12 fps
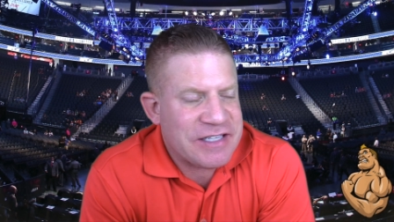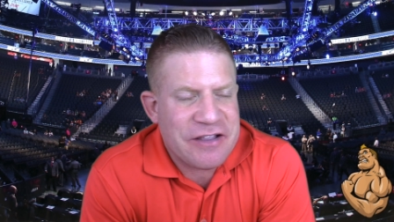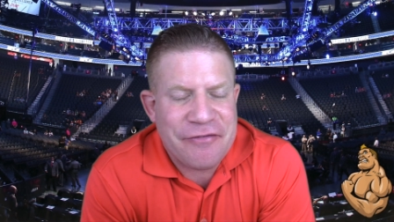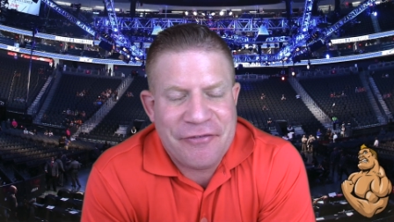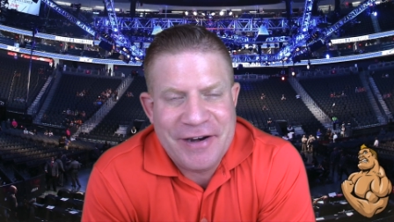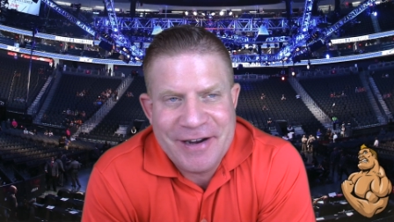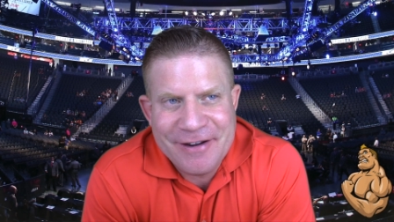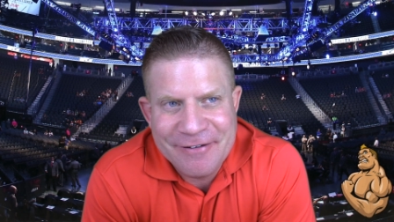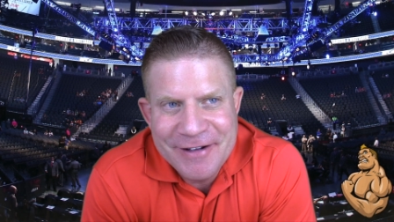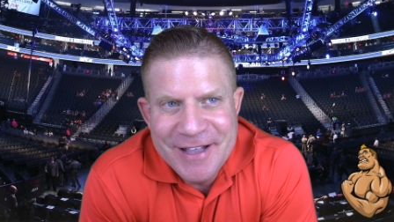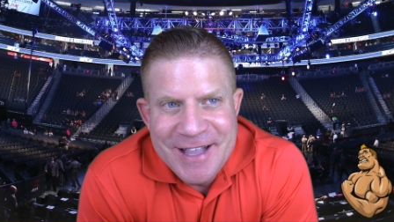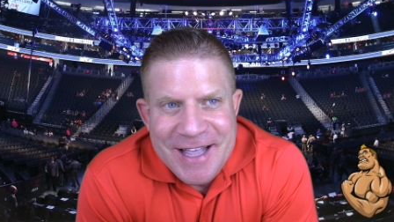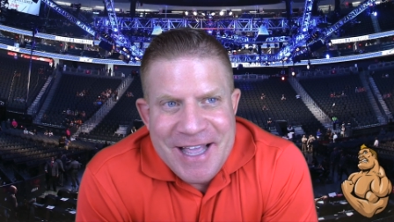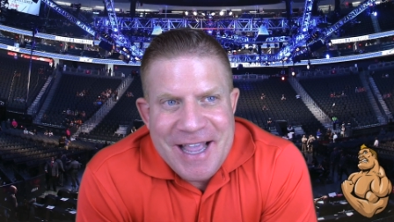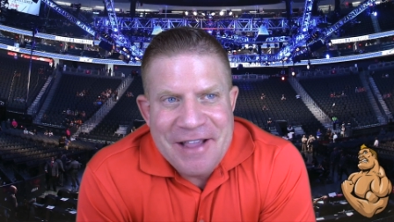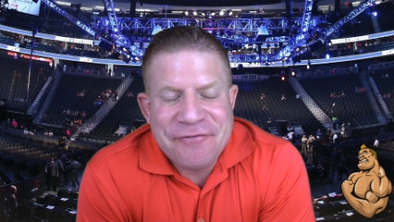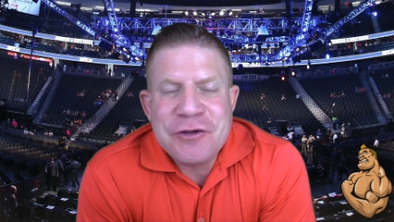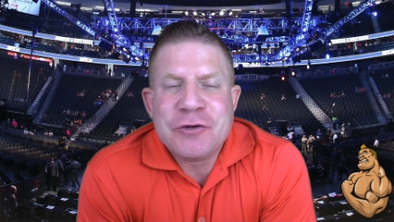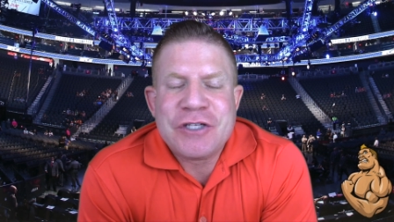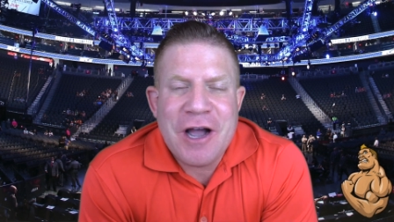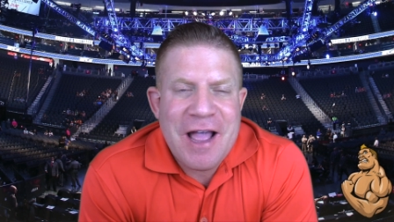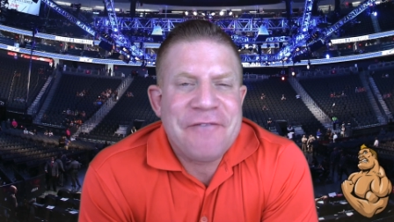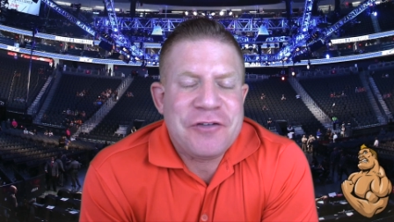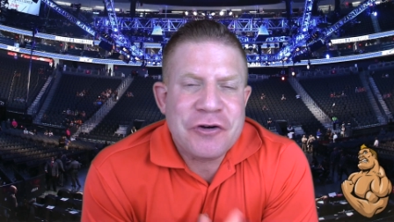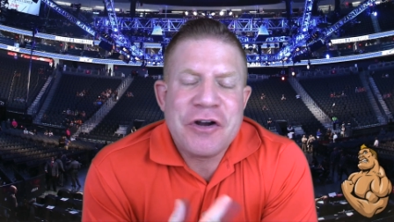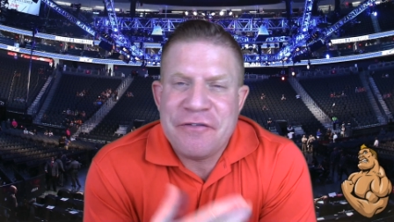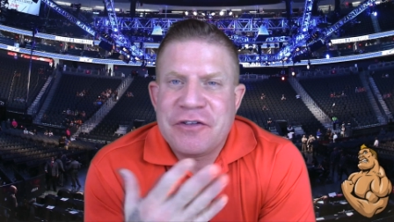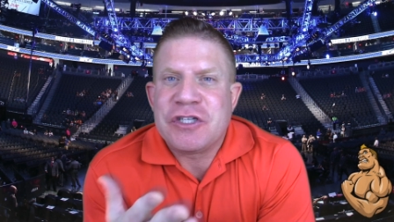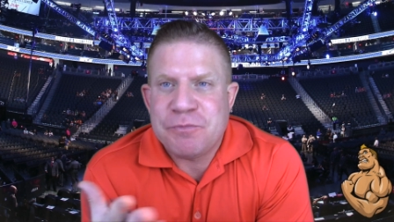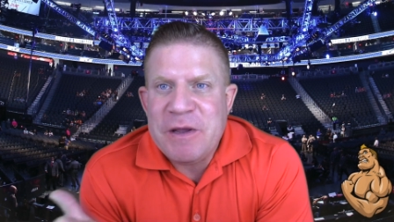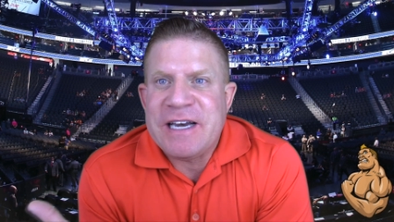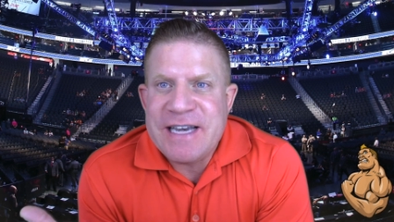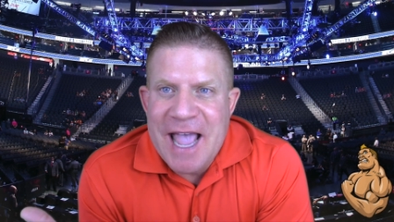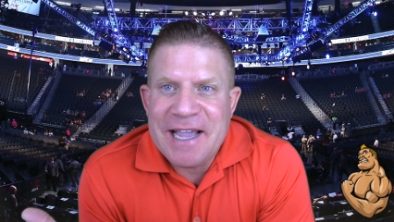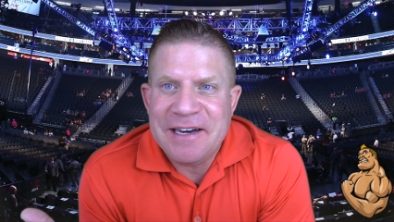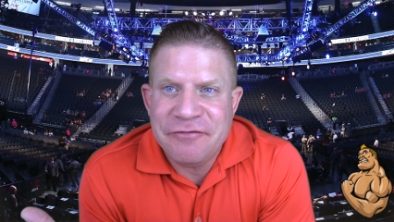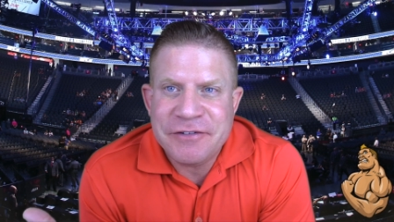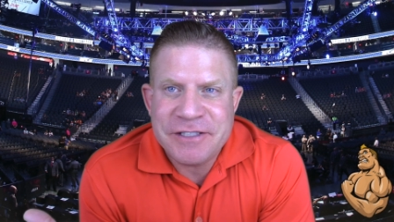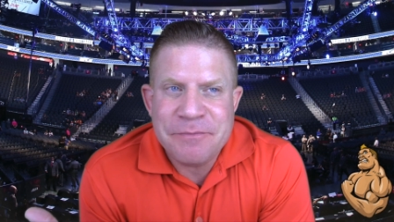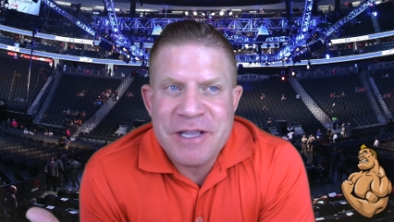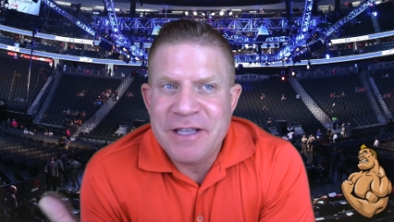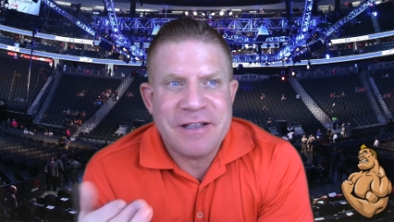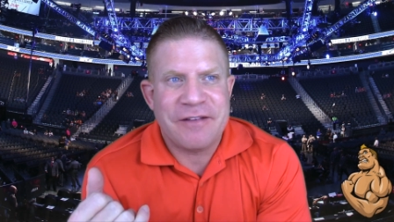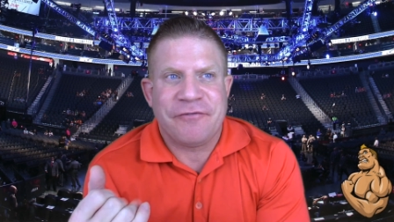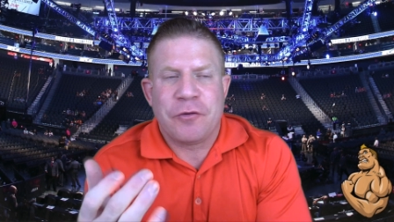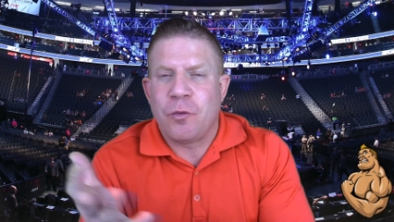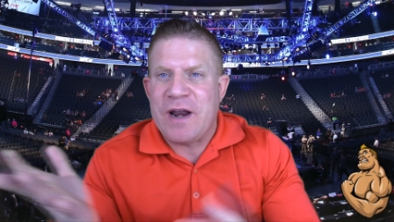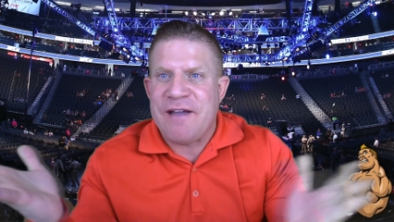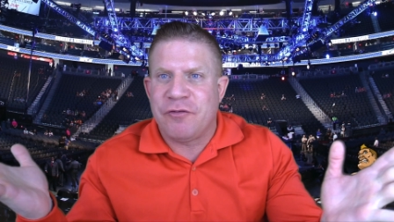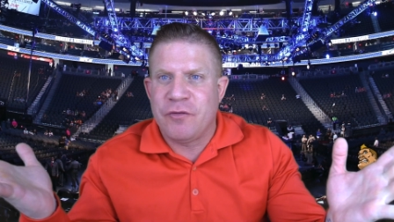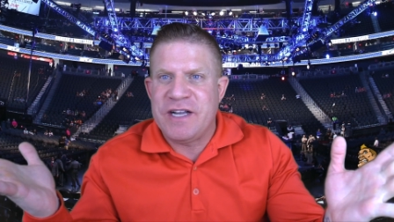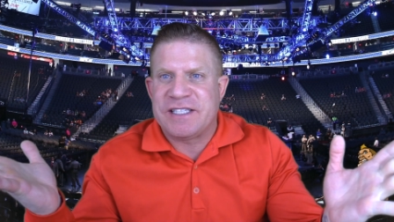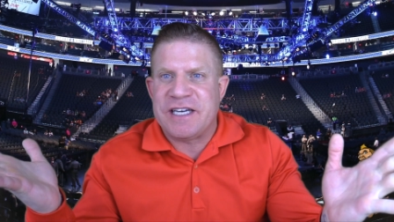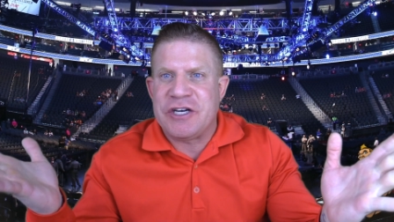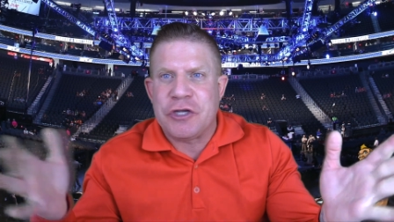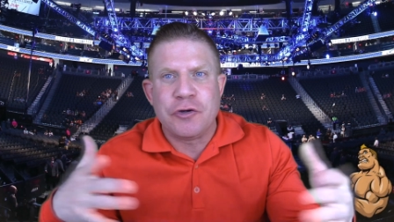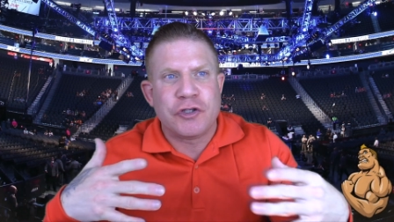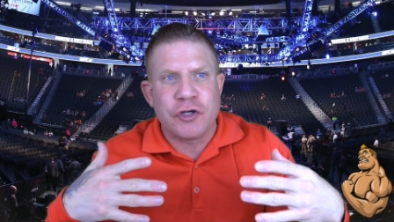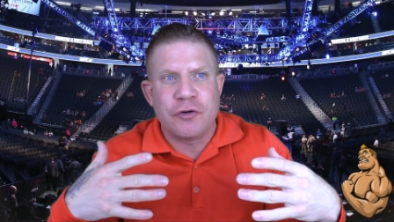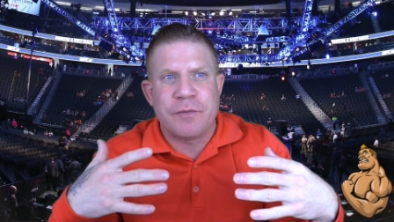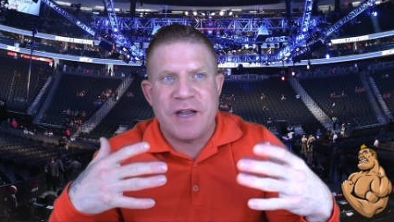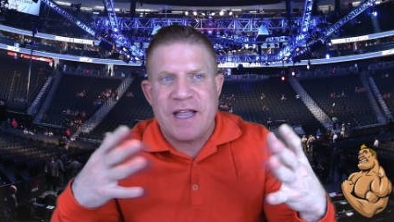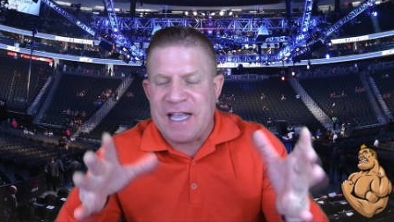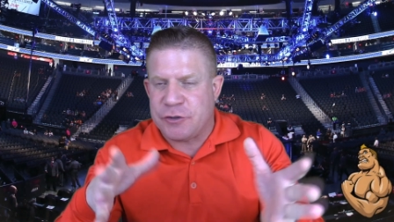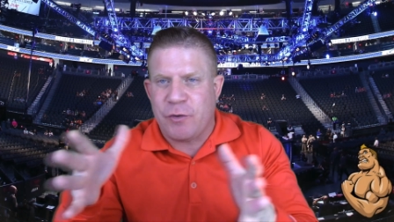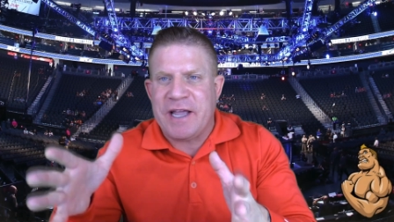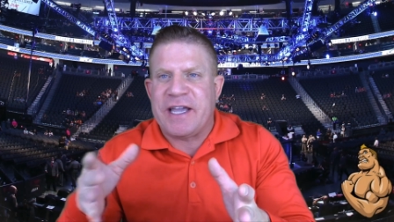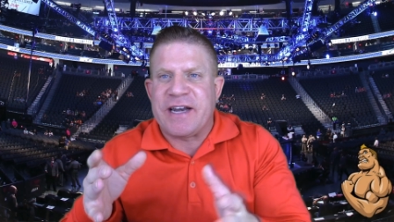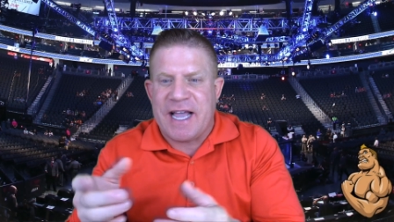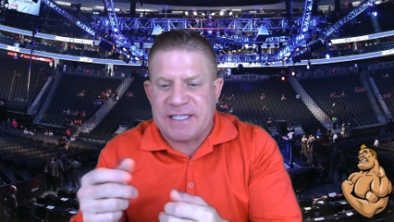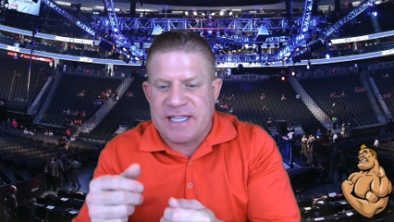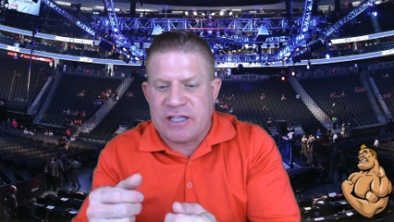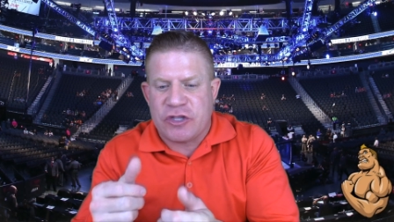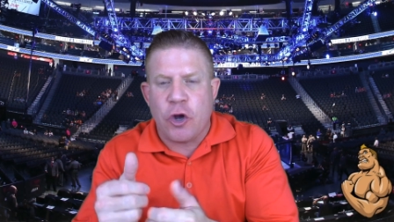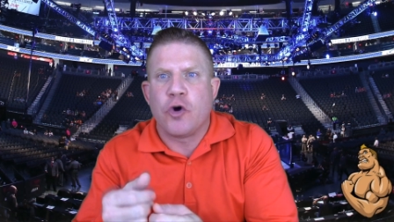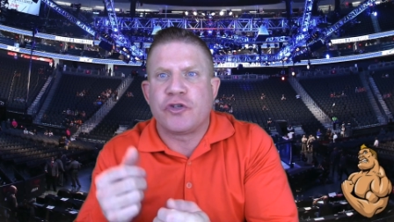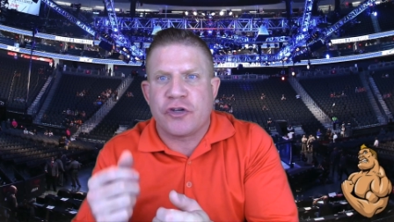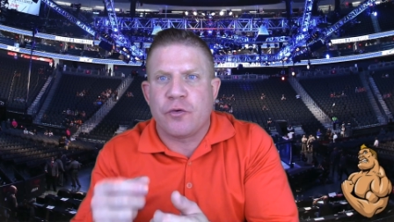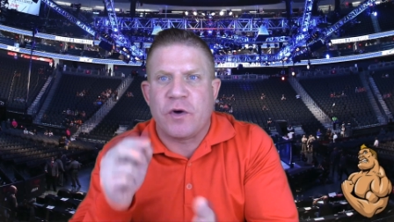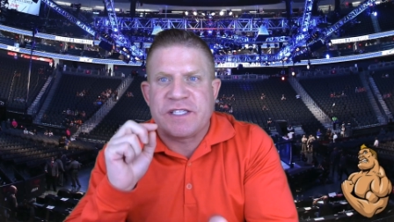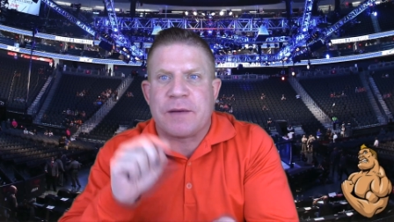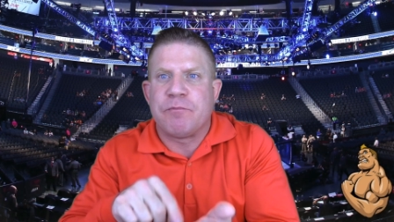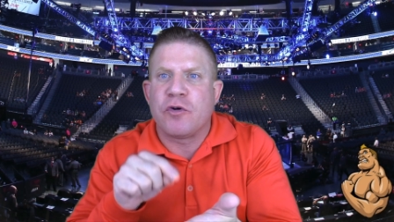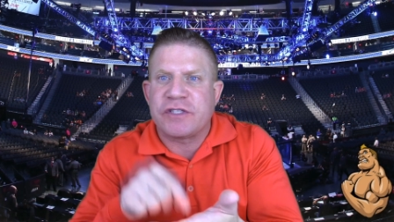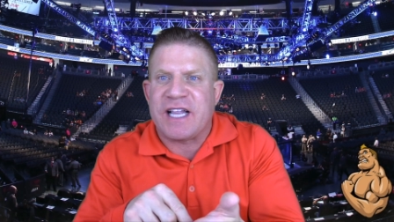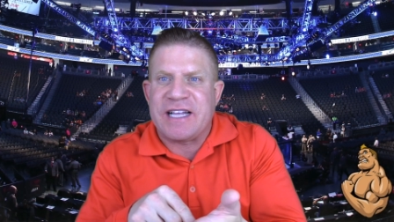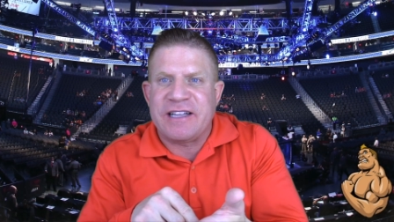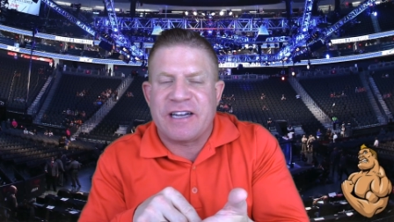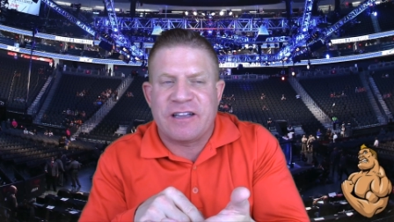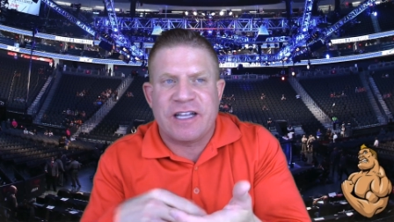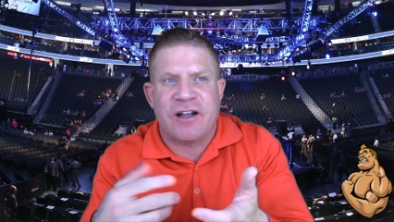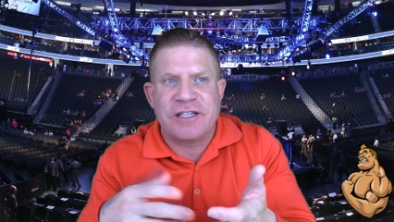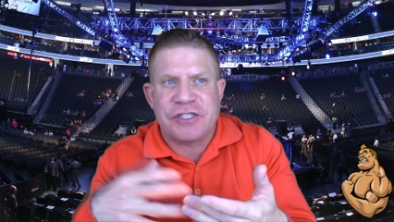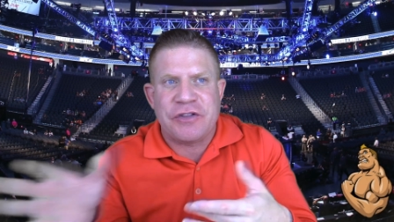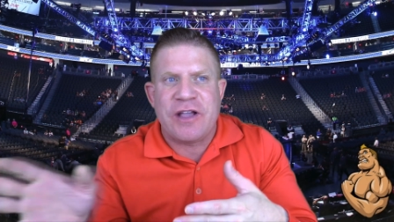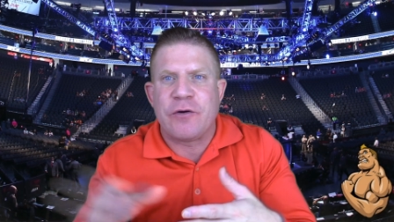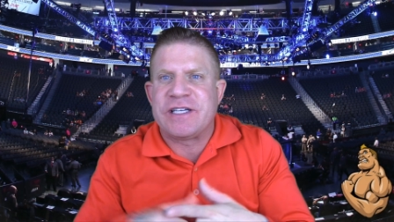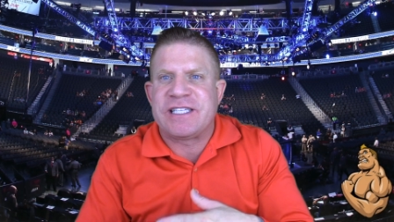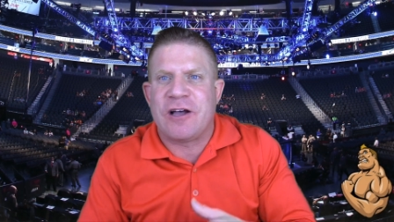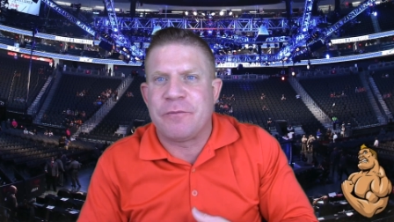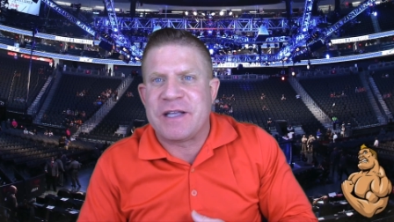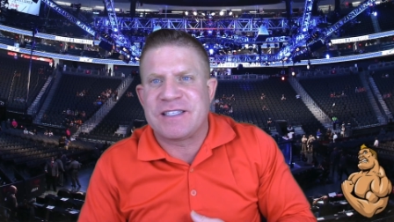other video, if you talk if you if you speak negative to me for whatever reason, YouTube has recognized that those are the ones I'm most likely to click on, so they always tell me.